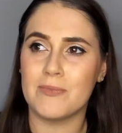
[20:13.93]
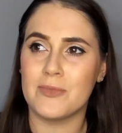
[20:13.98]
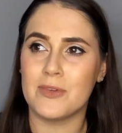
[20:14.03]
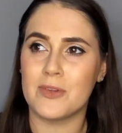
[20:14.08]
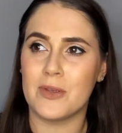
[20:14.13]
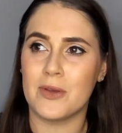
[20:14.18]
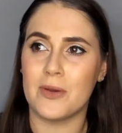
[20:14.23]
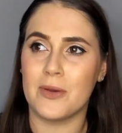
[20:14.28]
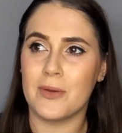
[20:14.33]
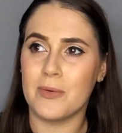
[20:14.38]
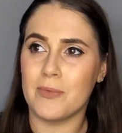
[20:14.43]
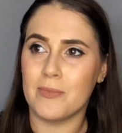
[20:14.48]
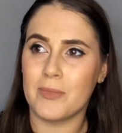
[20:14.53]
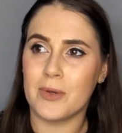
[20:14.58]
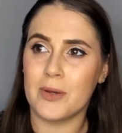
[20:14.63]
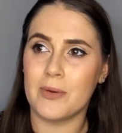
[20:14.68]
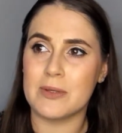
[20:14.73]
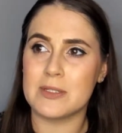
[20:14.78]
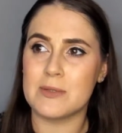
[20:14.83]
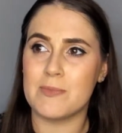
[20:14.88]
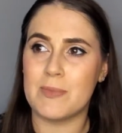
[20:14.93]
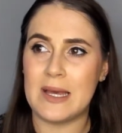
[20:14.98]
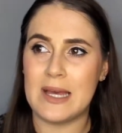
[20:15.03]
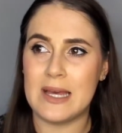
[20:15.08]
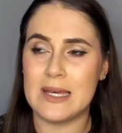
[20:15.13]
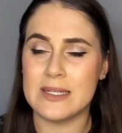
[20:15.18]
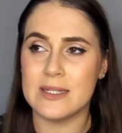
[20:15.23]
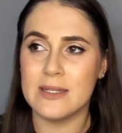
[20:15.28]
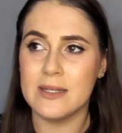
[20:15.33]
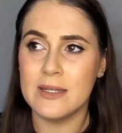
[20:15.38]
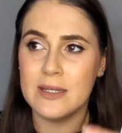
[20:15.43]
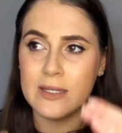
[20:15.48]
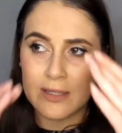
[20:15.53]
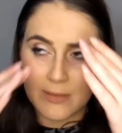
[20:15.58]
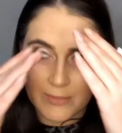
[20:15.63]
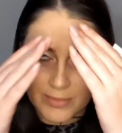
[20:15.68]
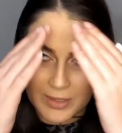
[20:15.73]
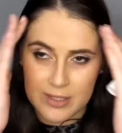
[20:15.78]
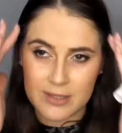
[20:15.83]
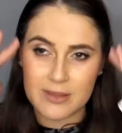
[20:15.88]
So going to bed,
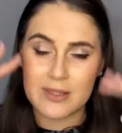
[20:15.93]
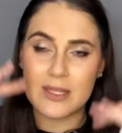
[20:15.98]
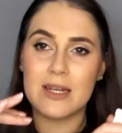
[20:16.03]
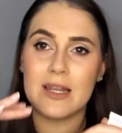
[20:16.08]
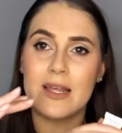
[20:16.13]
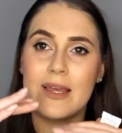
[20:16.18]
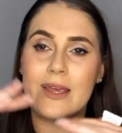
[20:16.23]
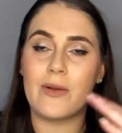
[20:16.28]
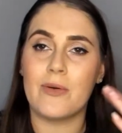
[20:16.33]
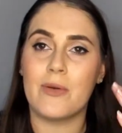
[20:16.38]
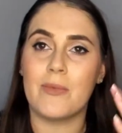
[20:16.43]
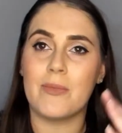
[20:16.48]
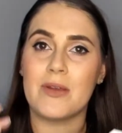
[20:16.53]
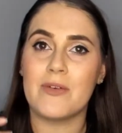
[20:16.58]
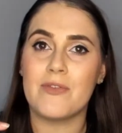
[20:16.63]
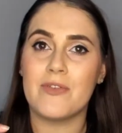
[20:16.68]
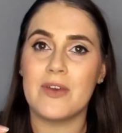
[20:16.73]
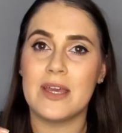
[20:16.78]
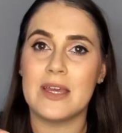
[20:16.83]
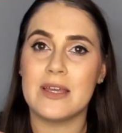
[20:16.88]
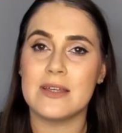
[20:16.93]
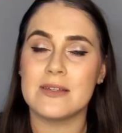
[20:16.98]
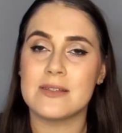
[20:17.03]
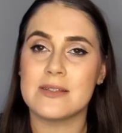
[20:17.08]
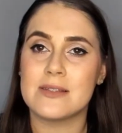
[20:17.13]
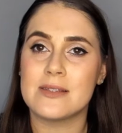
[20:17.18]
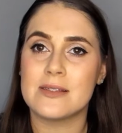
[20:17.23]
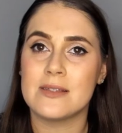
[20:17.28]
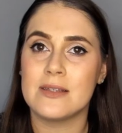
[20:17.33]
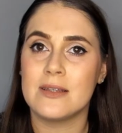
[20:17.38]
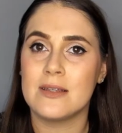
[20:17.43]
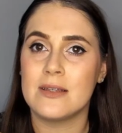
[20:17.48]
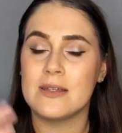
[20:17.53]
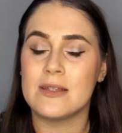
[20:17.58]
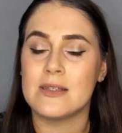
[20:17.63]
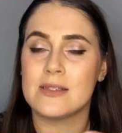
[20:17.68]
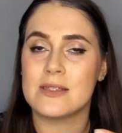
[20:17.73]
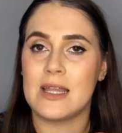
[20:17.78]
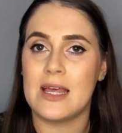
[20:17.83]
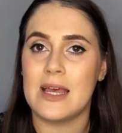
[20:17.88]
put a thin layer on my face,
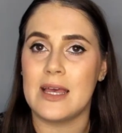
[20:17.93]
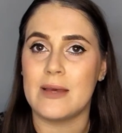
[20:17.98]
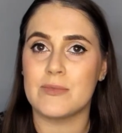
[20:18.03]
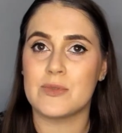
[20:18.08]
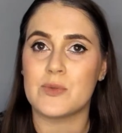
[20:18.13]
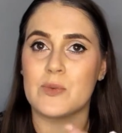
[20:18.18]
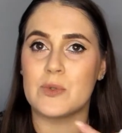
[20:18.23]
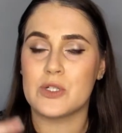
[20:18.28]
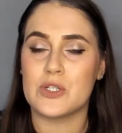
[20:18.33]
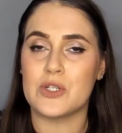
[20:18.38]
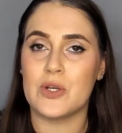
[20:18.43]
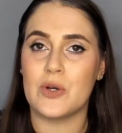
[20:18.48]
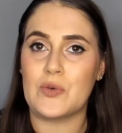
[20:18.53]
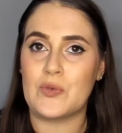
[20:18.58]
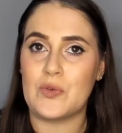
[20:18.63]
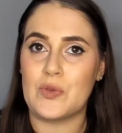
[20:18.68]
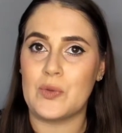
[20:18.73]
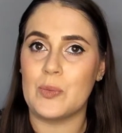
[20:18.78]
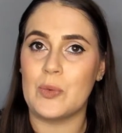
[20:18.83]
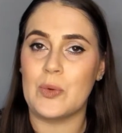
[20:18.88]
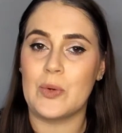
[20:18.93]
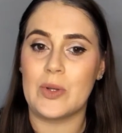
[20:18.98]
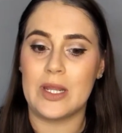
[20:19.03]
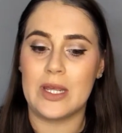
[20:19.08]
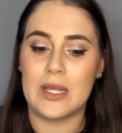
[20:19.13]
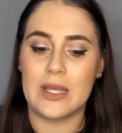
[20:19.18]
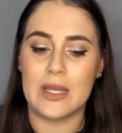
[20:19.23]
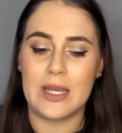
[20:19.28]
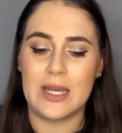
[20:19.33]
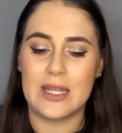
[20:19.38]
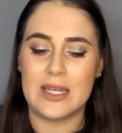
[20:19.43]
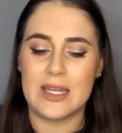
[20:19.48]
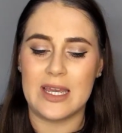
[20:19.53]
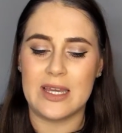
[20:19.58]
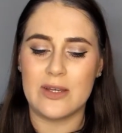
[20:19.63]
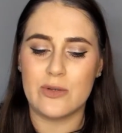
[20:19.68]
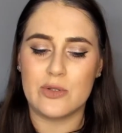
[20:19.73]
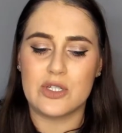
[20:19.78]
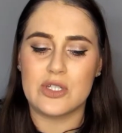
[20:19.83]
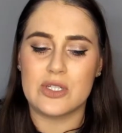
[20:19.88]
slept, washed it off in the morning, and yeah,
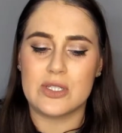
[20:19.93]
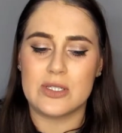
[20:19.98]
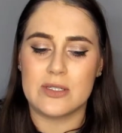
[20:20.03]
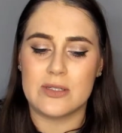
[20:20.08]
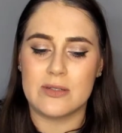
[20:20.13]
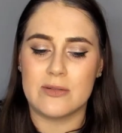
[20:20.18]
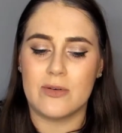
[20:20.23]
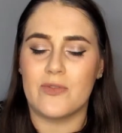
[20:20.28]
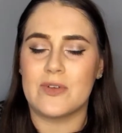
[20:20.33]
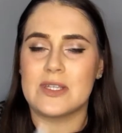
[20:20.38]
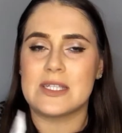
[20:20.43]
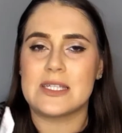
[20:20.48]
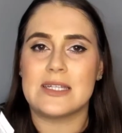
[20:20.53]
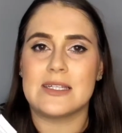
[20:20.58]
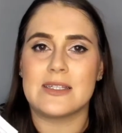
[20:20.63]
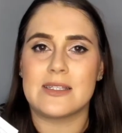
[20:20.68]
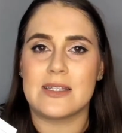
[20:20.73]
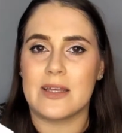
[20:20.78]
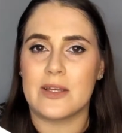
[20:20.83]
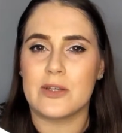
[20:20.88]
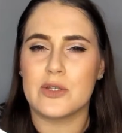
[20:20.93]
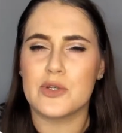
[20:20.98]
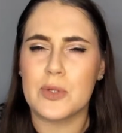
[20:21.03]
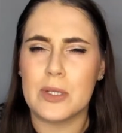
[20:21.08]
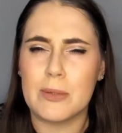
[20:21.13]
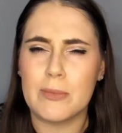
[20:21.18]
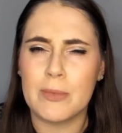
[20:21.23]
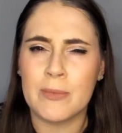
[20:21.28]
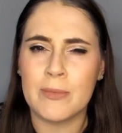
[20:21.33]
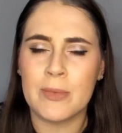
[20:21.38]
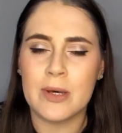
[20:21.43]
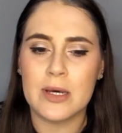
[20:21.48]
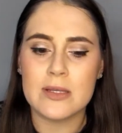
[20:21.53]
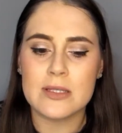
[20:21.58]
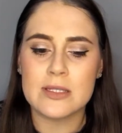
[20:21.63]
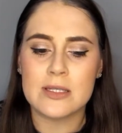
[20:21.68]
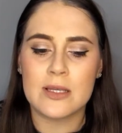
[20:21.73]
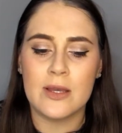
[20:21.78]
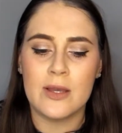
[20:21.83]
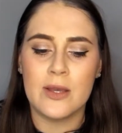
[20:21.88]
it just, obviously it's like a treatment
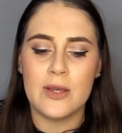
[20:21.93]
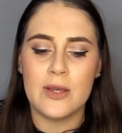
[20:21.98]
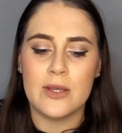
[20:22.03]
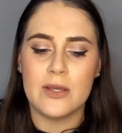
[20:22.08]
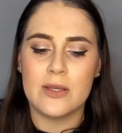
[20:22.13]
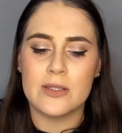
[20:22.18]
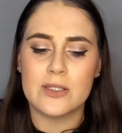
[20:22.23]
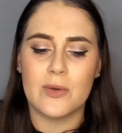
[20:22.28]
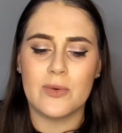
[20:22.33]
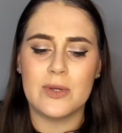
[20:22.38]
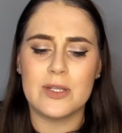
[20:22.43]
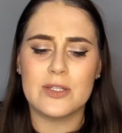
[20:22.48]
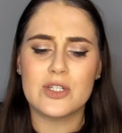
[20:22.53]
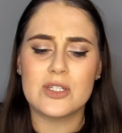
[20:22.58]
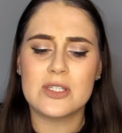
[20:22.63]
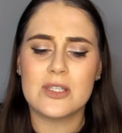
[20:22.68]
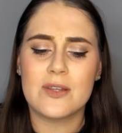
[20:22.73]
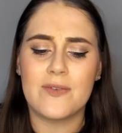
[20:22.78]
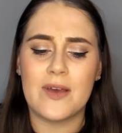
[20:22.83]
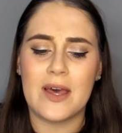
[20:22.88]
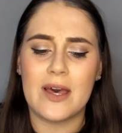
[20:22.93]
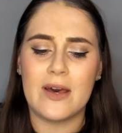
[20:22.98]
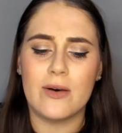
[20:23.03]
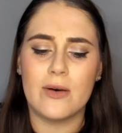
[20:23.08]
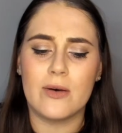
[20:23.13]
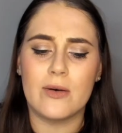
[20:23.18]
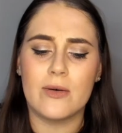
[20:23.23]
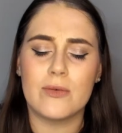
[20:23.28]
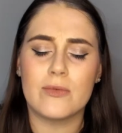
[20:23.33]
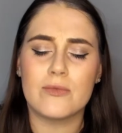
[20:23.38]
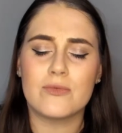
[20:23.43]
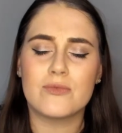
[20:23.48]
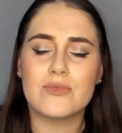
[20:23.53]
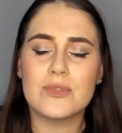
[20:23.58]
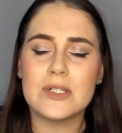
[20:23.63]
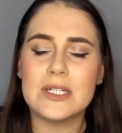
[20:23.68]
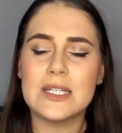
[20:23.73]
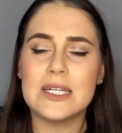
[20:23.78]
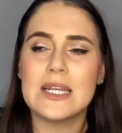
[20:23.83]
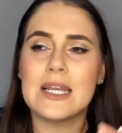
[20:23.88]
mask, so it just felt
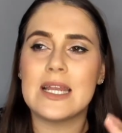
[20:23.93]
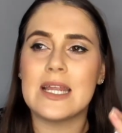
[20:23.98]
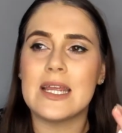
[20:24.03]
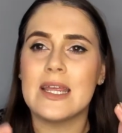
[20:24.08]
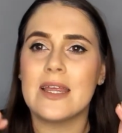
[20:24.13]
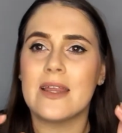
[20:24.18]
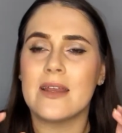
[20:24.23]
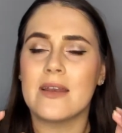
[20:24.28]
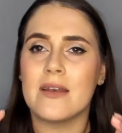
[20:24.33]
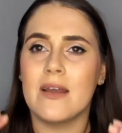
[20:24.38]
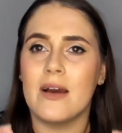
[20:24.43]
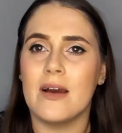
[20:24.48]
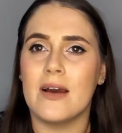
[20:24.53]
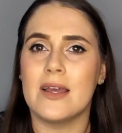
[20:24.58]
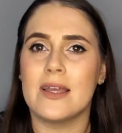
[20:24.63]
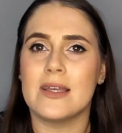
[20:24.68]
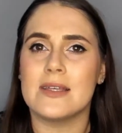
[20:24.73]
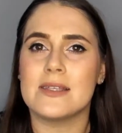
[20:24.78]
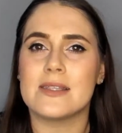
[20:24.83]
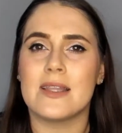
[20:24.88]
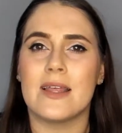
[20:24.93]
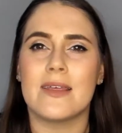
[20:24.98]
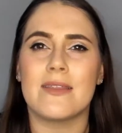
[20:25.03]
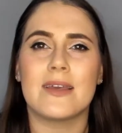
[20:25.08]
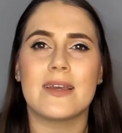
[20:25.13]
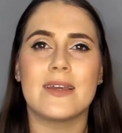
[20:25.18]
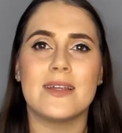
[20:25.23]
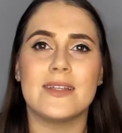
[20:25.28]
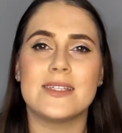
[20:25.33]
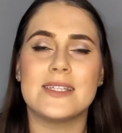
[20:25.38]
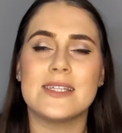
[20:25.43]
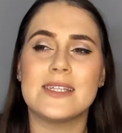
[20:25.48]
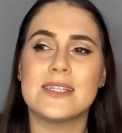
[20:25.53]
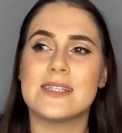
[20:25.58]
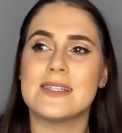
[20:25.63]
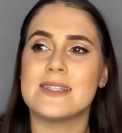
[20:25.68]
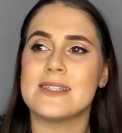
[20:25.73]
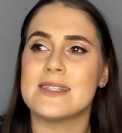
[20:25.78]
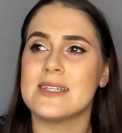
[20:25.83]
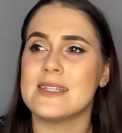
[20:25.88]
really nice, like the
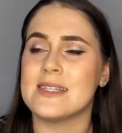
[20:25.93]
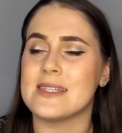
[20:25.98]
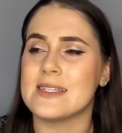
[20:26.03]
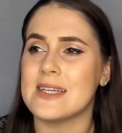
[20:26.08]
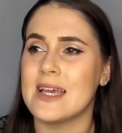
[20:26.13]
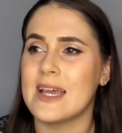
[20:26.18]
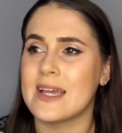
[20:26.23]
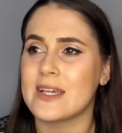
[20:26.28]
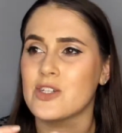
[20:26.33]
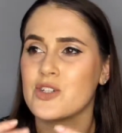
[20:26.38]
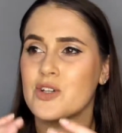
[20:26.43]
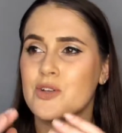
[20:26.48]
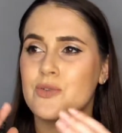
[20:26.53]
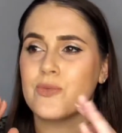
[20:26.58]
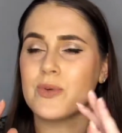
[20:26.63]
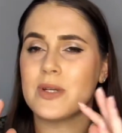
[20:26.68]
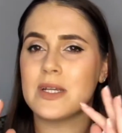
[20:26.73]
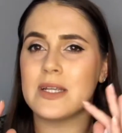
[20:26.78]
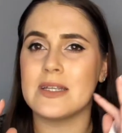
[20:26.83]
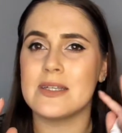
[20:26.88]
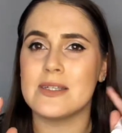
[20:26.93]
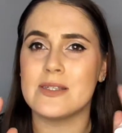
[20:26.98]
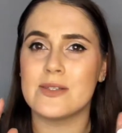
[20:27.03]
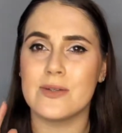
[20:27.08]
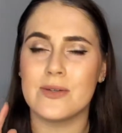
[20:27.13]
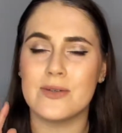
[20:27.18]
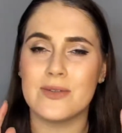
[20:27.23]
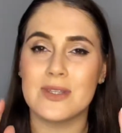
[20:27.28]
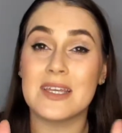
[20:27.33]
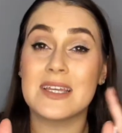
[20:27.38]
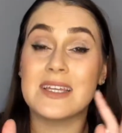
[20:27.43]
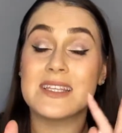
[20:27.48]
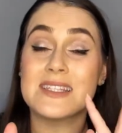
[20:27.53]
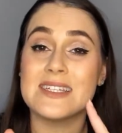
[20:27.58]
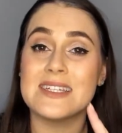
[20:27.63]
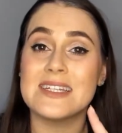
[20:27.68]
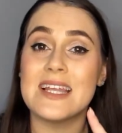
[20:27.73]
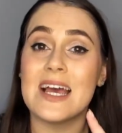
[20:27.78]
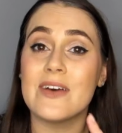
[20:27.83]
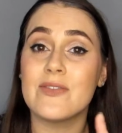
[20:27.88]
consistency, the texture, really soothing. It
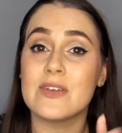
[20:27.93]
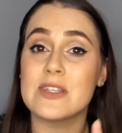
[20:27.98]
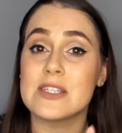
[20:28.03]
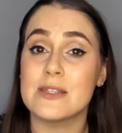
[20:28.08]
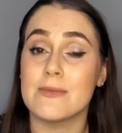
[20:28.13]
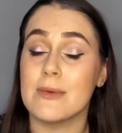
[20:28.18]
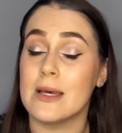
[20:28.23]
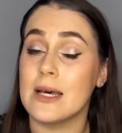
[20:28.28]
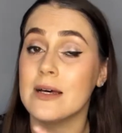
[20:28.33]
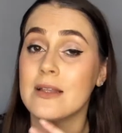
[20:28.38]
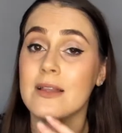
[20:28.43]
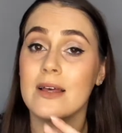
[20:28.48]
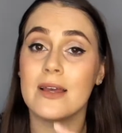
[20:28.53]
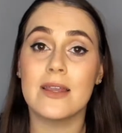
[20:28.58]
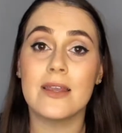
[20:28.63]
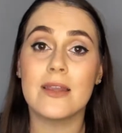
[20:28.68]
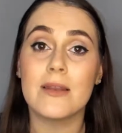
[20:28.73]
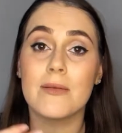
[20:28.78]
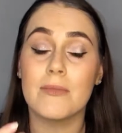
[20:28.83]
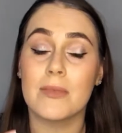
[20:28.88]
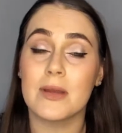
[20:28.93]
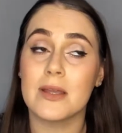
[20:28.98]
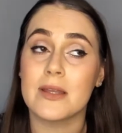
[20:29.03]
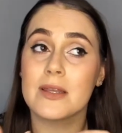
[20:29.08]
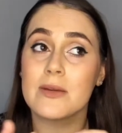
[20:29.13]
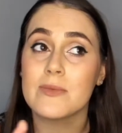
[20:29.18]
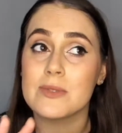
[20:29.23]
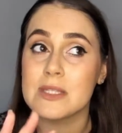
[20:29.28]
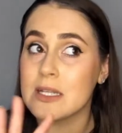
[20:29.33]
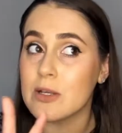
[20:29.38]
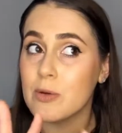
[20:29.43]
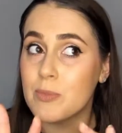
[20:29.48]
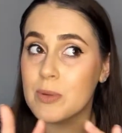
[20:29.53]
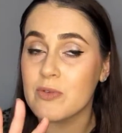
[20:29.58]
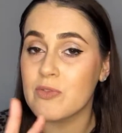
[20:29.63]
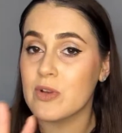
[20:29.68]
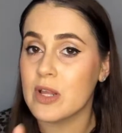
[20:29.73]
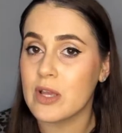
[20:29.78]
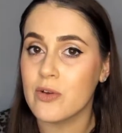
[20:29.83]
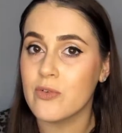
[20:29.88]
did have a smell. I didn't mind it. It was a little bit
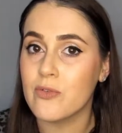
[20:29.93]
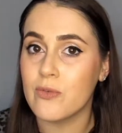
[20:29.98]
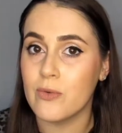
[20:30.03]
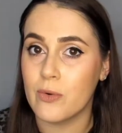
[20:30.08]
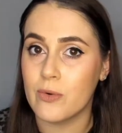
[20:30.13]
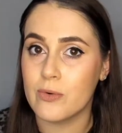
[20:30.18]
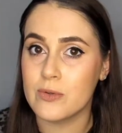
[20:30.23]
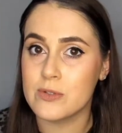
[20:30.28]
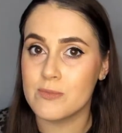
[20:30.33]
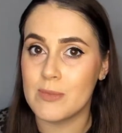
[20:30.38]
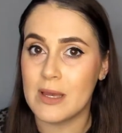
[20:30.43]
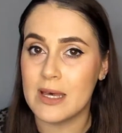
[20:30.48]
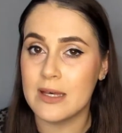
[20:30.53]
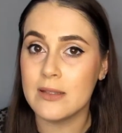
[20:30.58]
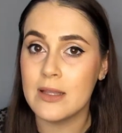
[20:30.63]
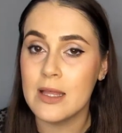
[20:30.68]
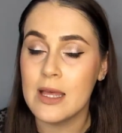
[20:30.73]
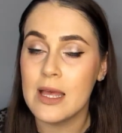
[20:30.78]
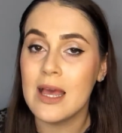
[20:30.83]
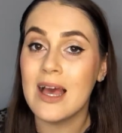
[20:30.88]
of like a floral smell.